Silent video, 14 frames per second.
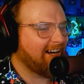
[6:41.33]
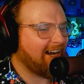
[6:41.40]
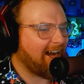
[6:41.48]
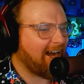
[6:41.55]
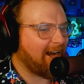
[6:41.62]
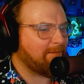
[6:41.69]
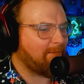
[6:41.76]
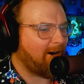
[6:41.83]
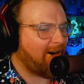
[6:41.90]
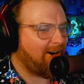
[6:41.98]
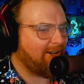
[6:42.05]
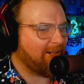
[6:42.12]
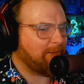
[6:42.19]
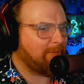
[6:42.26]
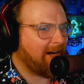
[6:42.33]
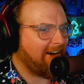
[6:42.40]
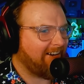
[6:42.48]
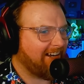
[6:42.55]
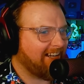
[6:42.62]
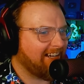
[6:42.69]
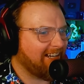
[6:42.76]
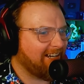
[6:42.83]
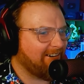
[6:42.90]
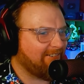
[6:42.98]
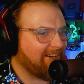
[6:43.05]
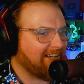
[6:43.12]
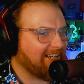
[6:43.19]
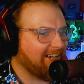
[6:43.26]
I'm all about it.
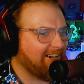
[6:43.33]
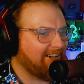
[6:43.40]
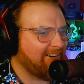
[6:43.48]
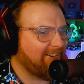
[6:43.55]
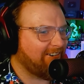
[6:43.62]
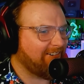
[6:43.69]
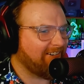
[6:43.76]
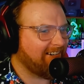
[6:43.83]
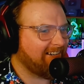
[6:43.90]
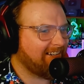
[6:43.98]
Here we go.